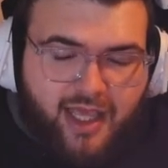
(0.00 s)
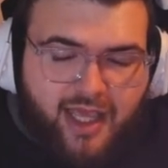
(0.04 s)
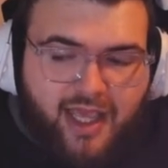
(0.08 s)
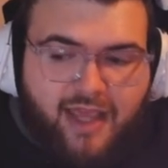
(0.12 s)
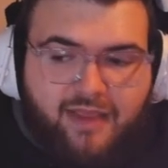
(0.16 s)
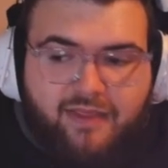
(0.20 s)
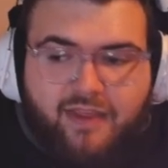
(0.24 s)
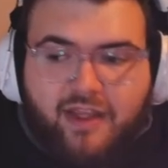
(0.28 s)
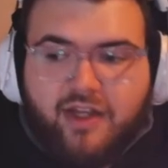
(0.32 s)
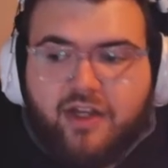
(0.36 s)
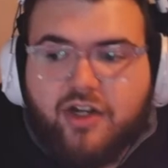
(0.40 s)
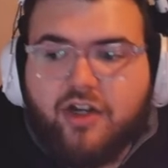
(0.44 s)

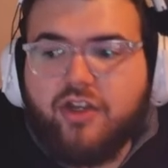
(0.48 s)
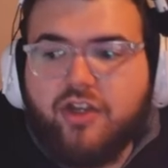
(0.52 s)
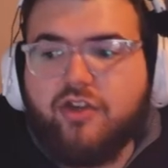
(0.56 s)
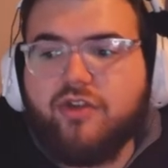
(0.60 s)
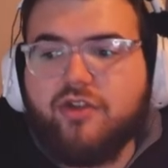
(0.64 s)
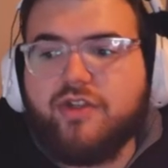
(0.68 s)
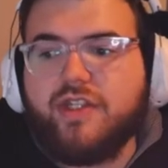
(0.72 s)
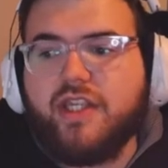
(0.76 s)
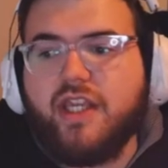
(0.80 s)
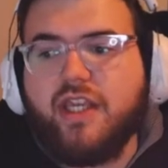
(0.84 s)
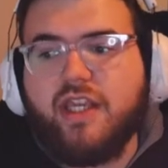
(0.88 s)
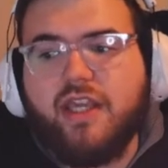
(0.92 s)
and then you're
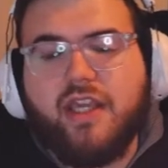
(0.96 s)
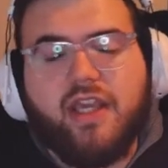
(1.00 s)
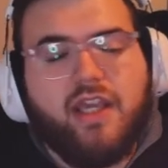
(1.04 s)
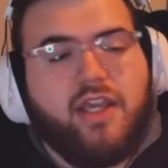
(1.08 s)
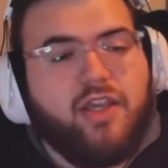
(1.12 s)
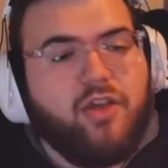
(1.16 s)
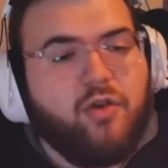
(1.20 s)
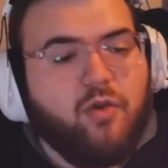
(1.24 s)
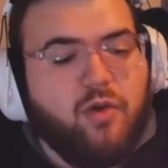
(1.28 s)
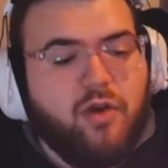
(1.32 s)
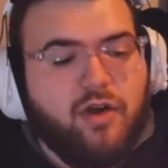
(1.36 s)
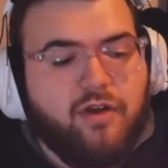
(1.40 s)
using
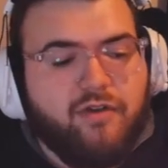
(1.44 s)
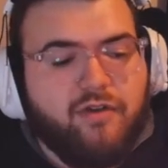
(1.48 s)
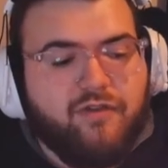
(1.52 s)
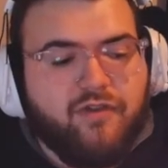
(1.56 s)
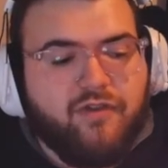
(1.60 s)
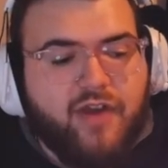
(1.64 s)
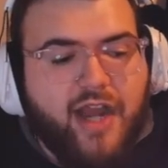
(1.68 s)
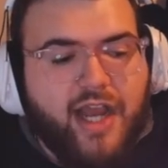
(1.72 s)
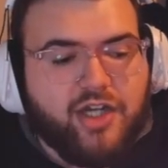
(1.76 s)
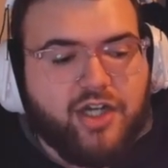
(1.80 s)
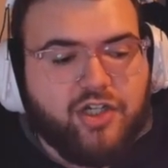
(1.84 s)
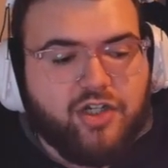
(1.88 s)
your
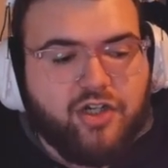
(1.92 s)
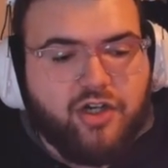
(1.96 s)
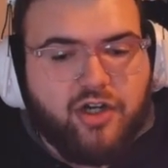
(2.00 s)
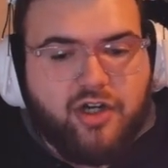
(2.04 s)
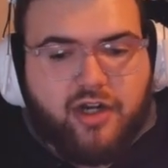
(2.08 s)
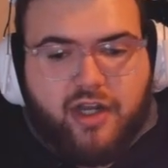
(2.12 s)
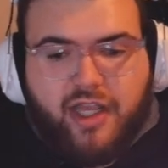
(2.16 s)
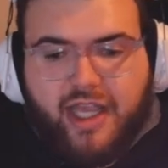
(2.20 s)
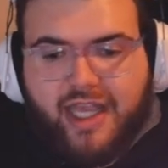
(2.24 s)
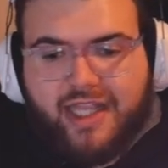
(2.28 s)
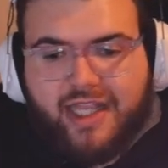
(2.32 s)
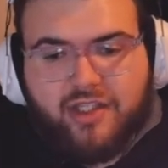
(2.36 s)

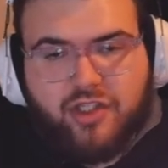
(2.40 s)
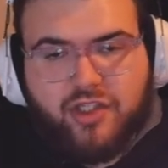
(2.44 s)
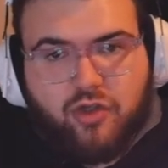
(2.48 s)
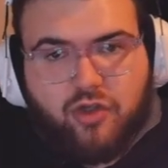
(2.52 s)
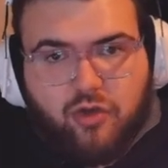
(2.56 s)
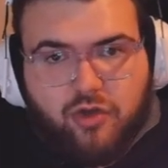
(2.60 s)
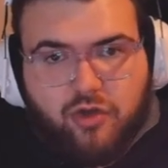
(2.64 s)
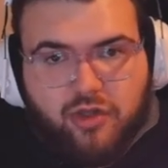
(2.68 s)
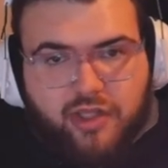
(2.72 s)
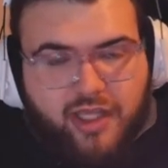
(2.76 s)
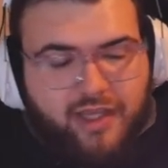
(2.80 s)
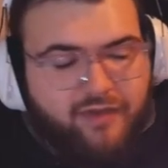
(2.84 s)
Fracture and
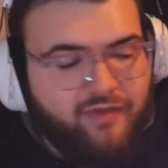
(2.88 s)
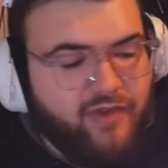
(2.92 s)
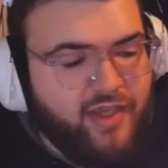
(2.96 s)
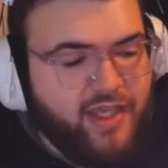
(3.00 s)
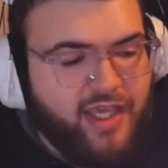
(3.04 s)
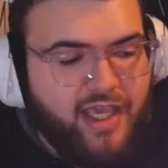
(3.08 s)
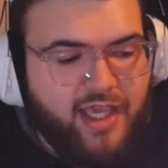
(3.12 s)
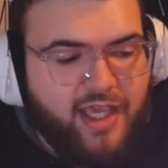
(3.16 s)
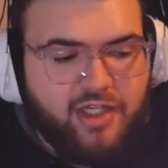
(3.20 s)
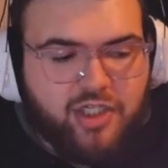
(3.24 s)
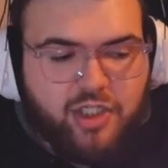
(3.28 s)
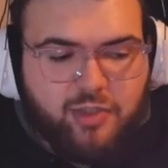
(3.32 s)
Soul Cleave
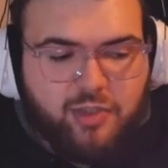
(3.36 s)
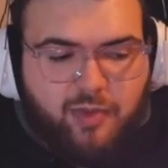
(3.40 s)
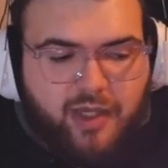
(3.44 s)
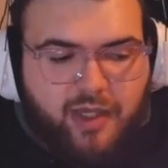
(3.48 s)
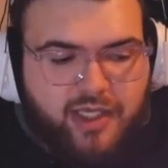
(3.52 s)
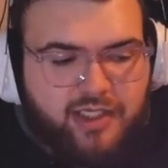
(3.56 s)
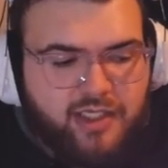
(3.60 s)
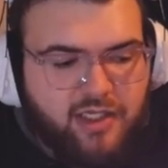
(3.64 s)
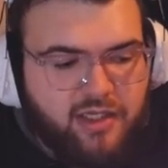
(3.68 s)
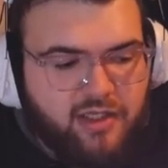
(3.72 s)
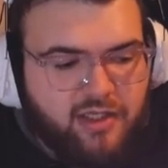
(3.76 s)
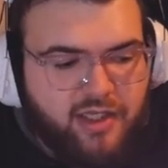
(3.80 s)
again, just
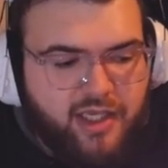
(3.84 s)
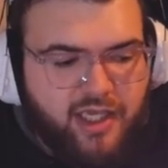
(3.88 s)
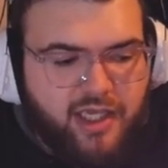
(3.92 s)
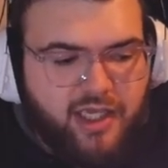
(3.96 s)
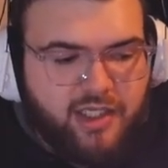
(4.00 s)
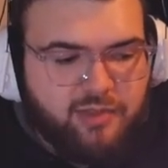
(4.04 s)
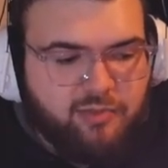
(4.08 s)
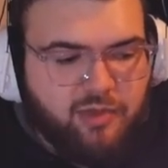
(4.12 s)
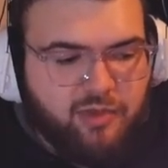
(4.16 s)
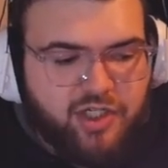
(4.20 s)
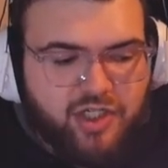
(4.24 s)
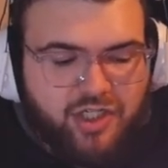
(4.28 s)

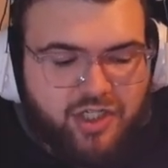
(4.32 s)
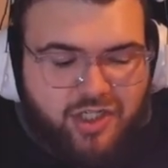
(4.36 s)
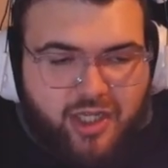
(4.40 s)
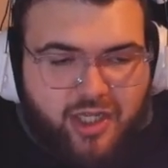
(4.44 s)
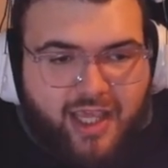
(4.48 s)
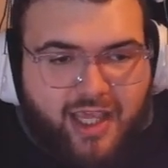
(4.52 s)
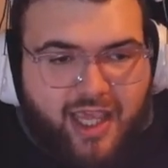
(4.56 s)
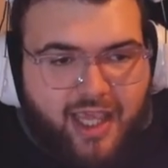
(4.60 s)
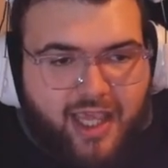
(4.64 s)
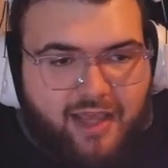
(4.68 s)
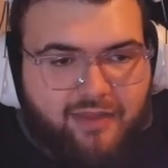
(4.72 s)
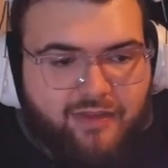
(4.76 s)
basically as much as
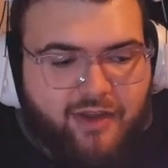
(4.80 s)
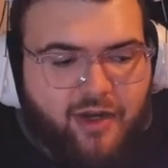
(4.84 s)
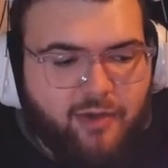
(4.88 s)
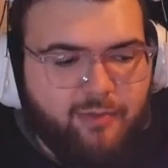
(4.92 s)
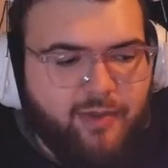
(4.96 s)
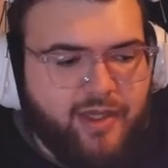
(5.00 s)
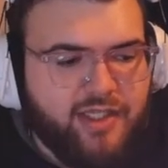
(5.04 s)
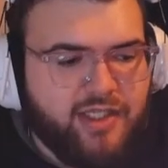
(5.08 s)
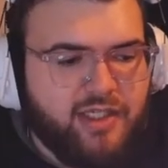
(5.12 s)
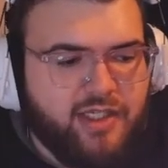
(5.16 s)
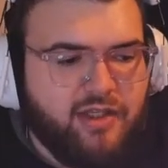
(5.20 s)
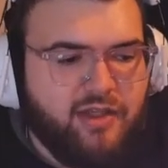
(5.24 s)
you can there,
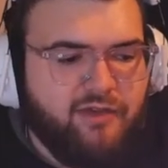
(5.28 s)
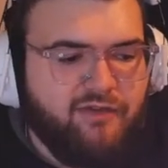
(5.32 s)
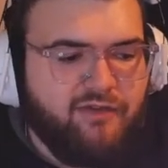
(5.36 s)
basically